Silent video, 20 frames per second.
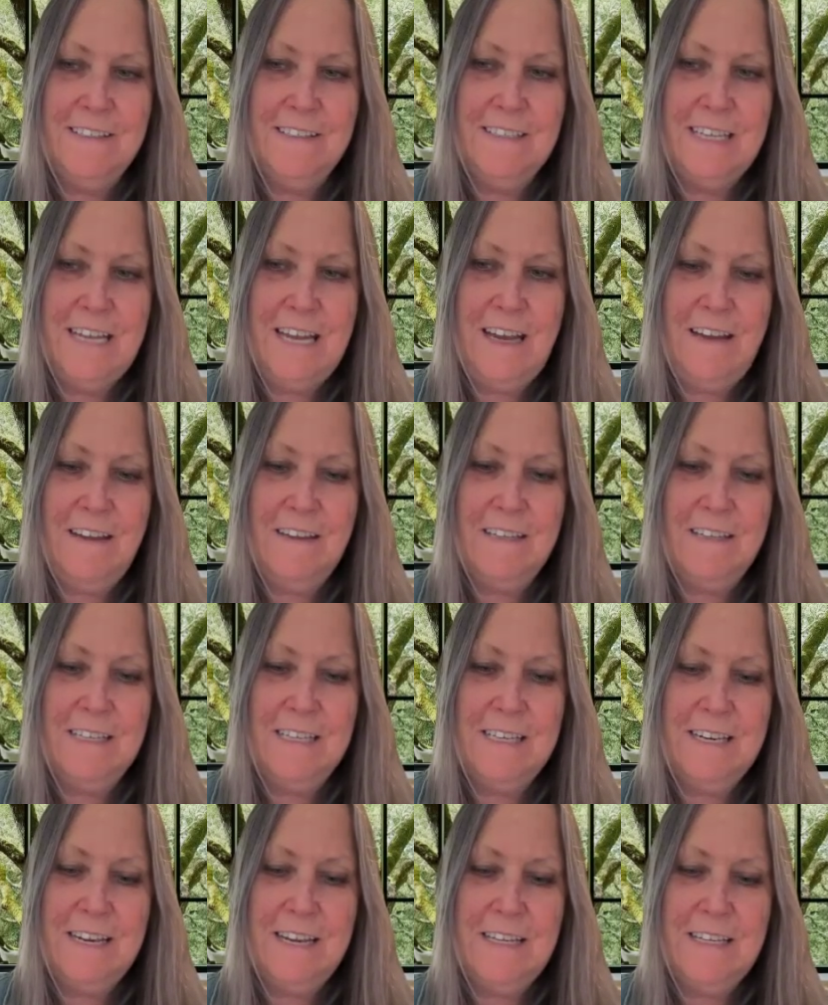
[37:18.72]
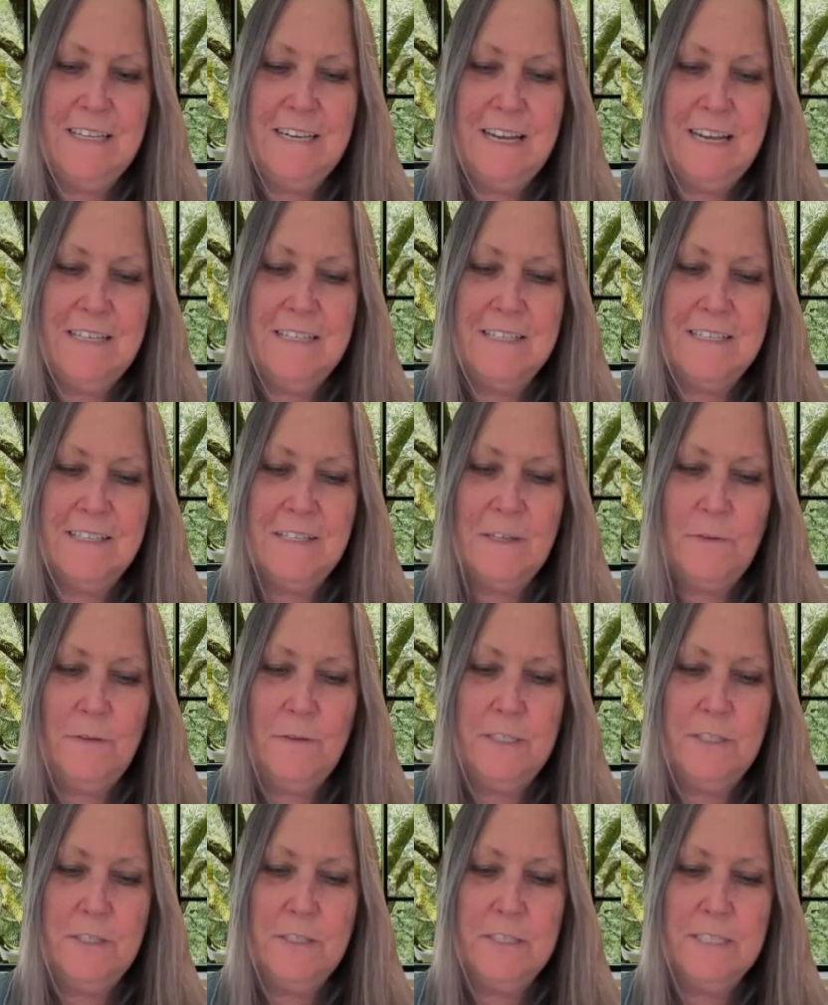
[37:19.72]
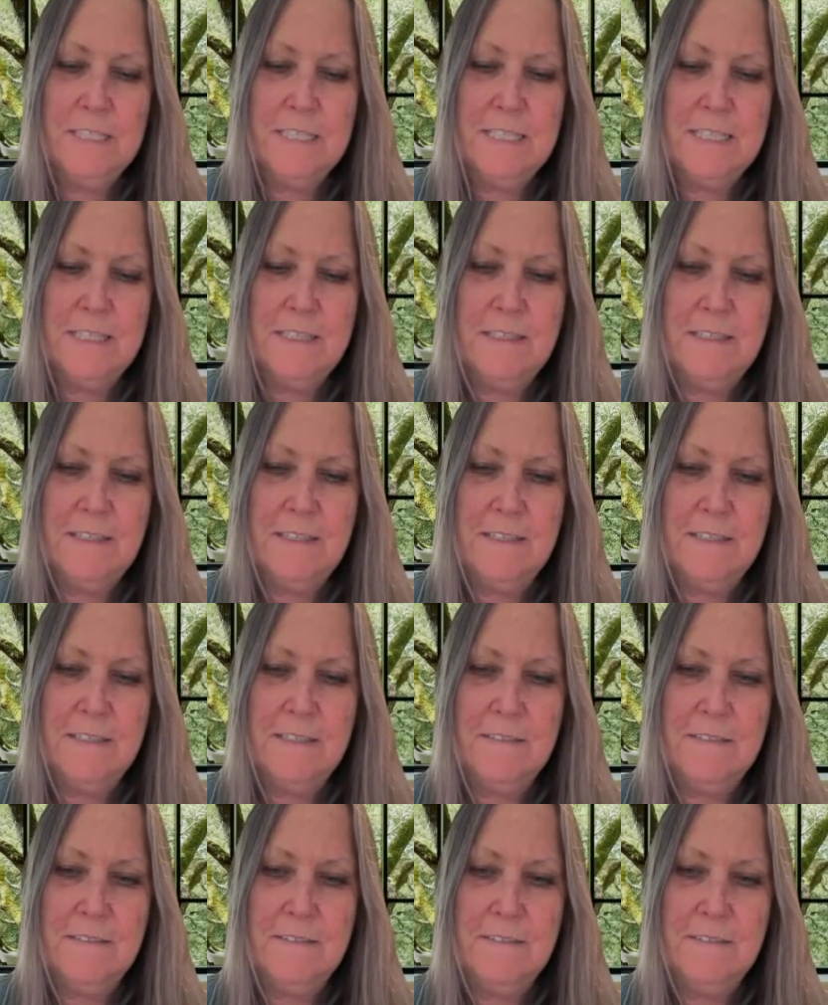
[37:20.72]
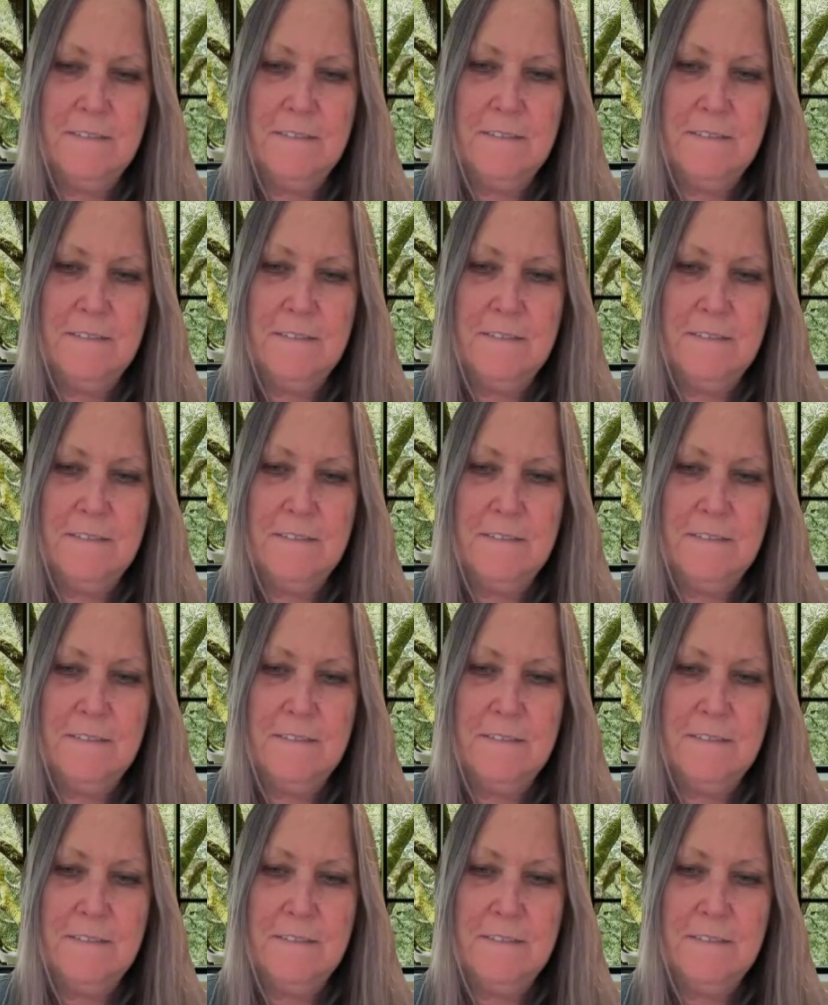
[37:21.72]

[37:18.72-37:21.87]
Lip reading: Yeah. And it's so interesting the